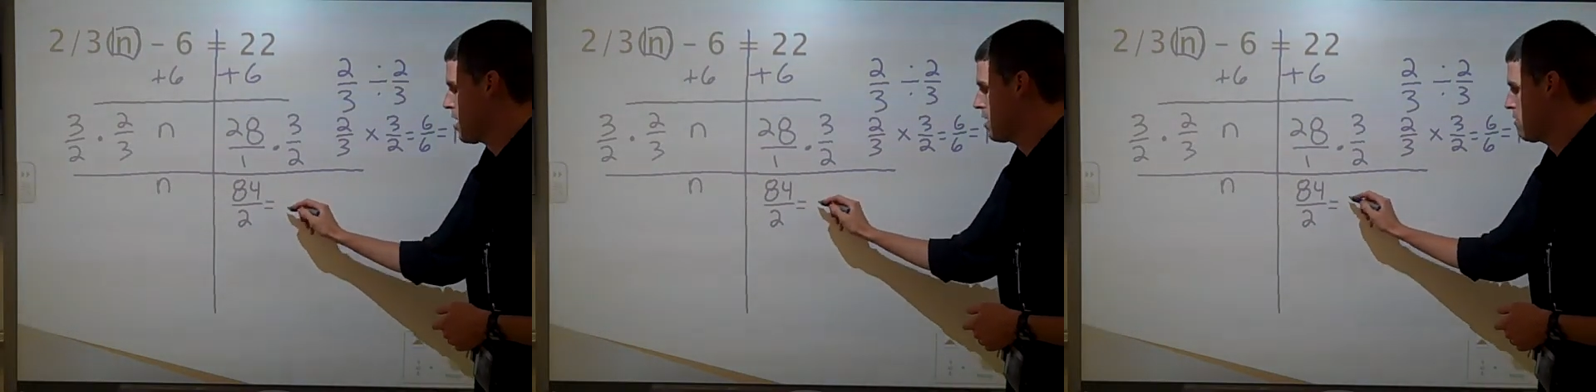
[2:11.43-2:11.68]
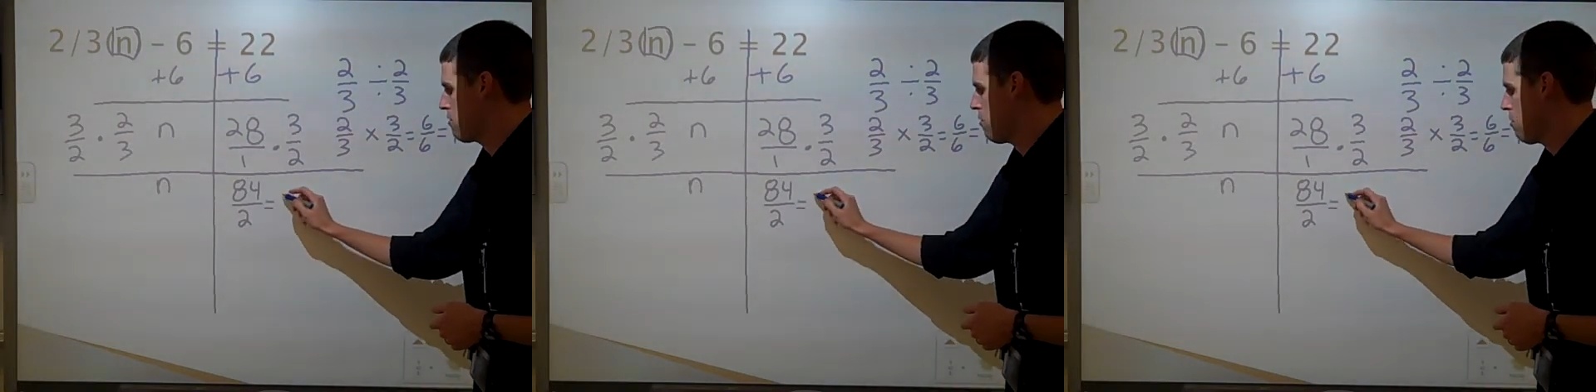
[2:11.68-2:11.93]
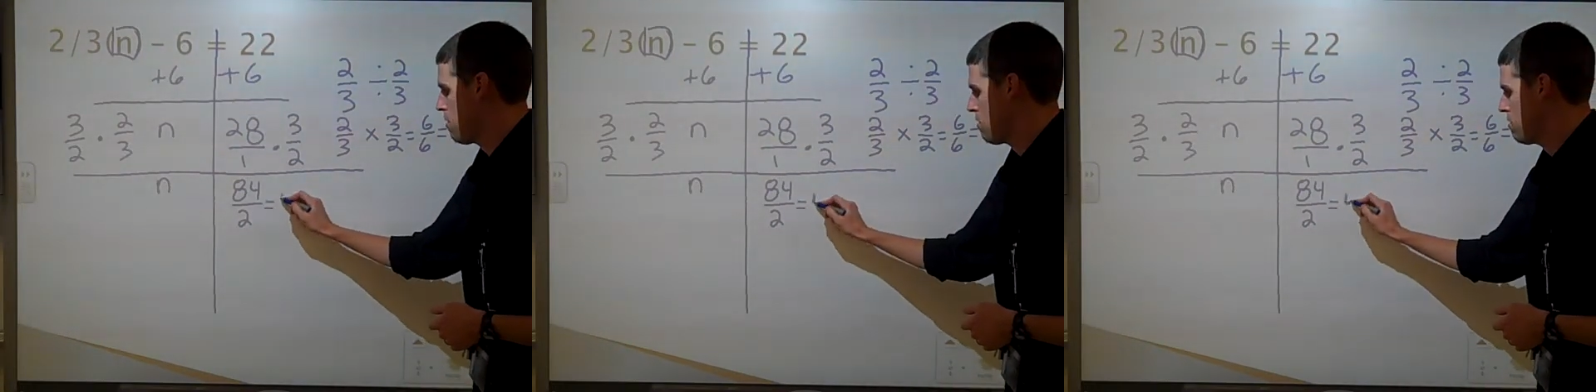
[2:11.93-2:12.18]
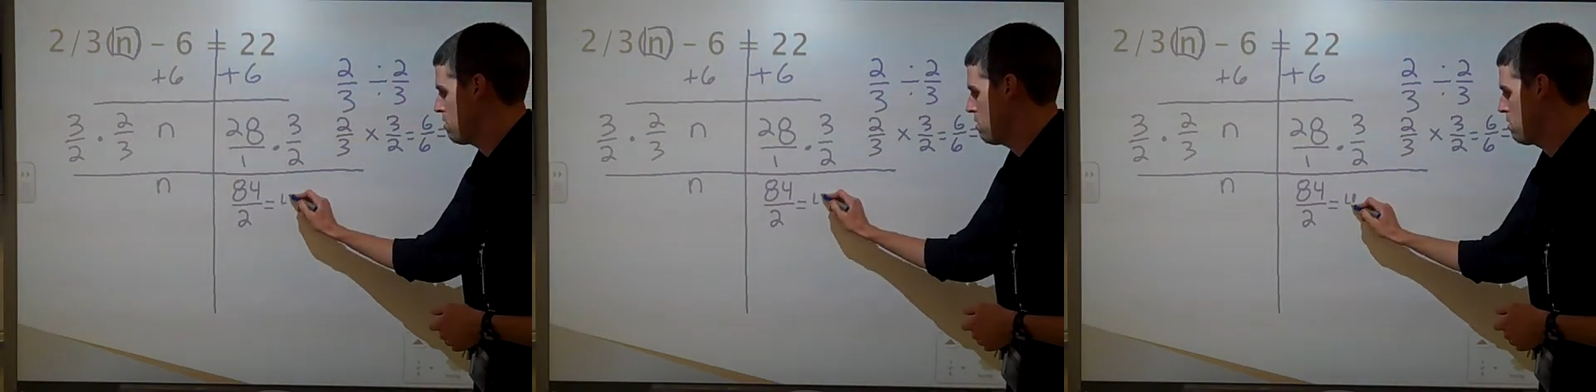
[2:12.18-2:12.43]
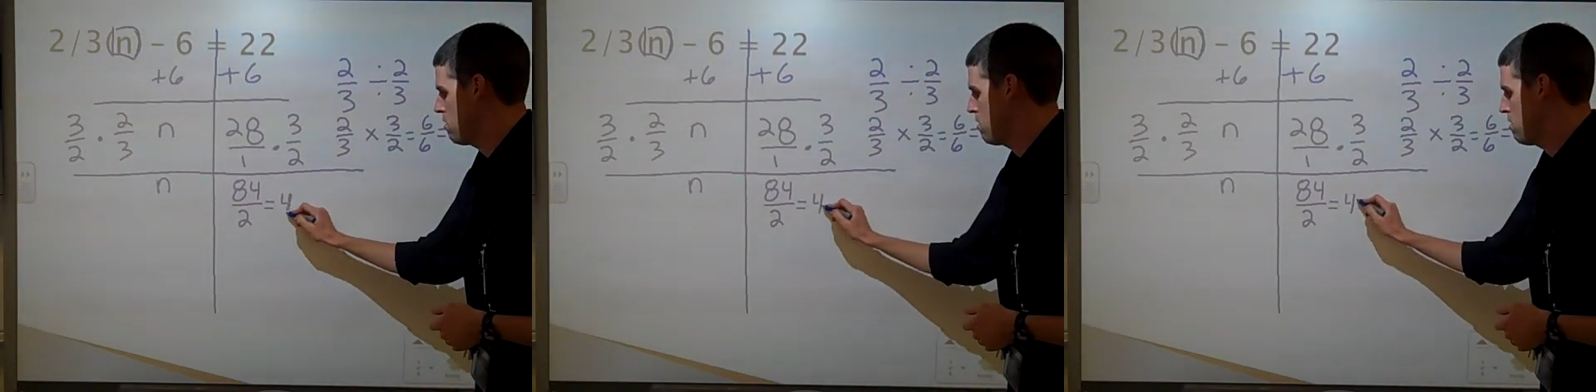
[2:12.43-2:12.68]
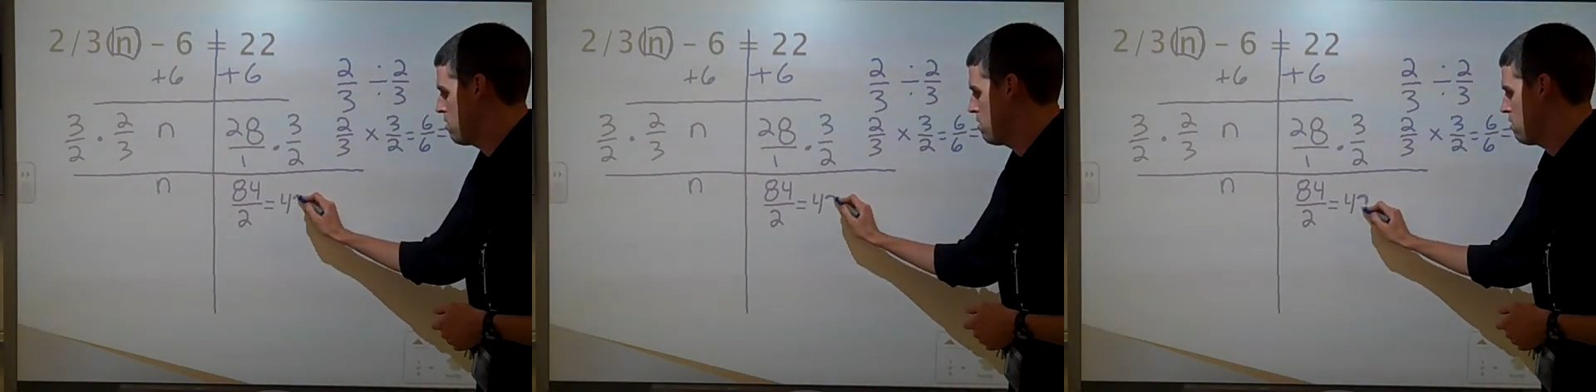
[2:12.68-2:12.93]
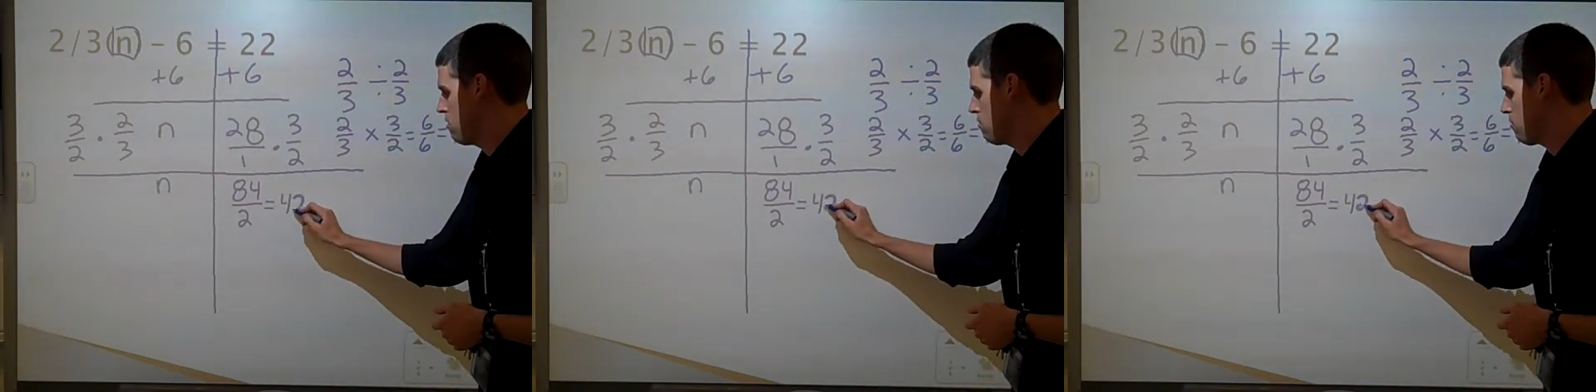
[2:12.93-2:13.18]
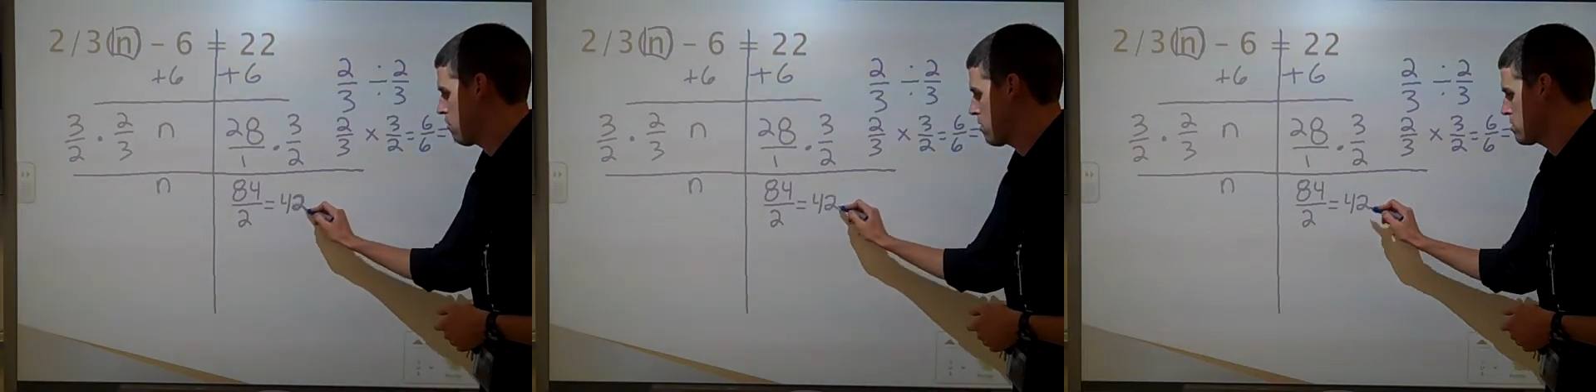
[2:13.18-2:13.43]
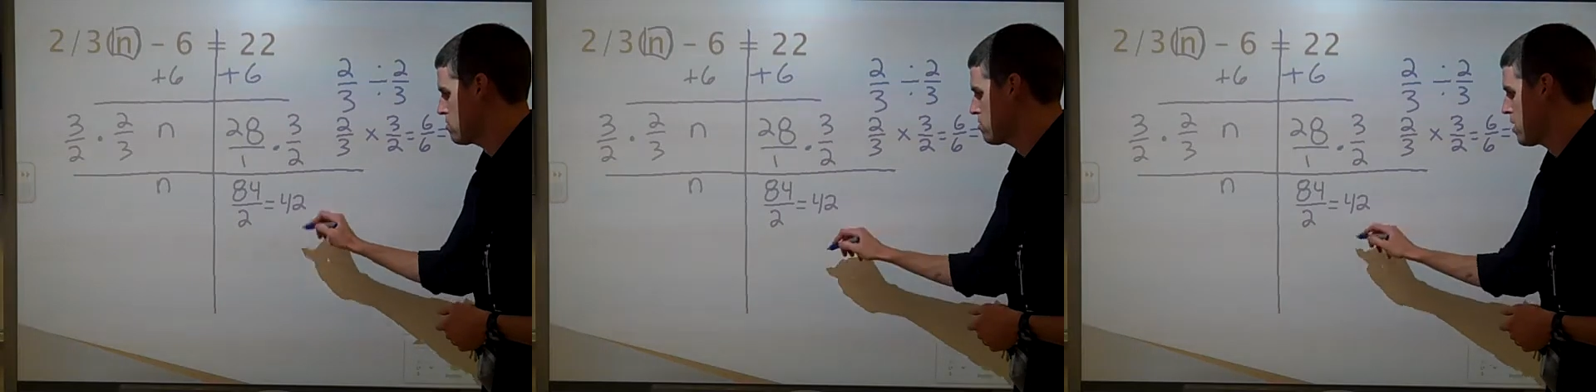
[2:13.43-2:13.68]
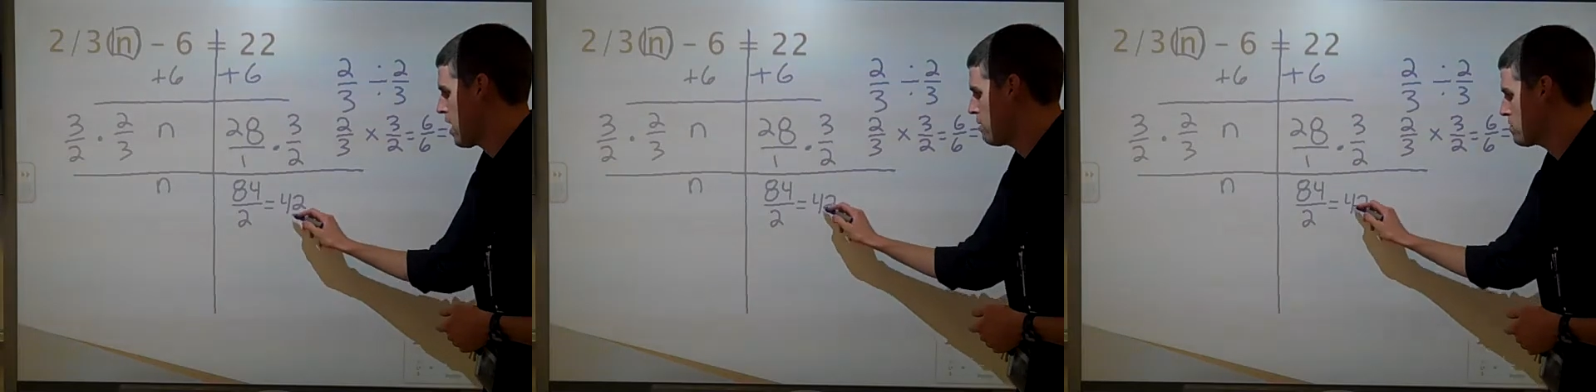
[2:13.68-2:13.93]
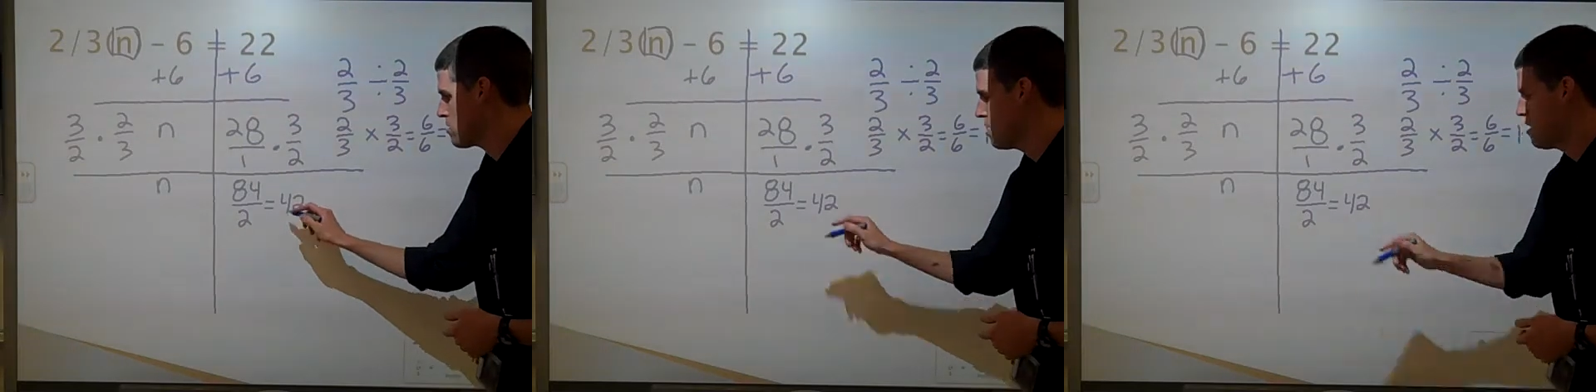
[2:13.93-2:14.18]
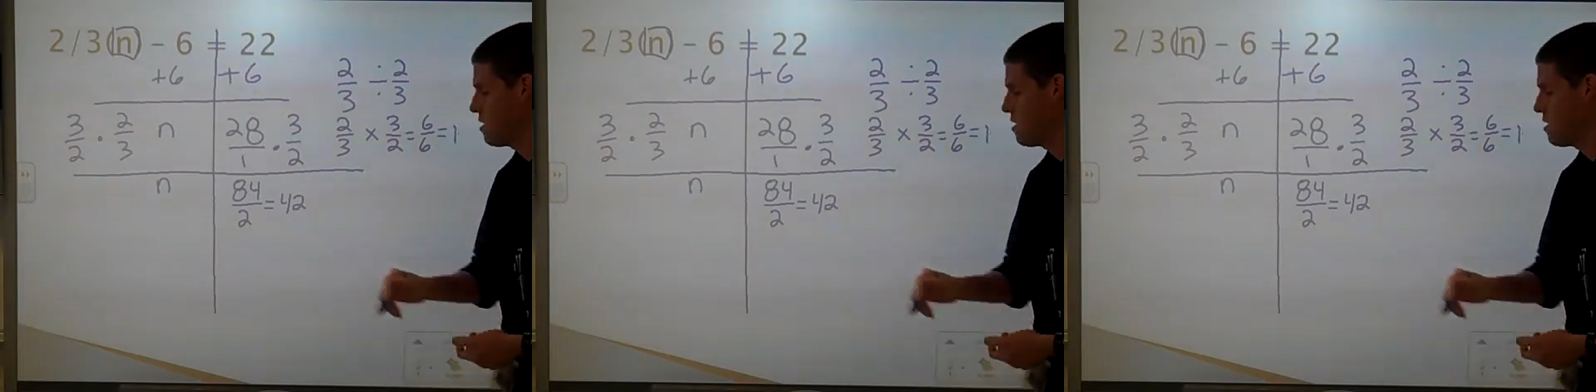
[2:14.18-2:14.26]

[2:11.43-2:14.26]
84 42 times.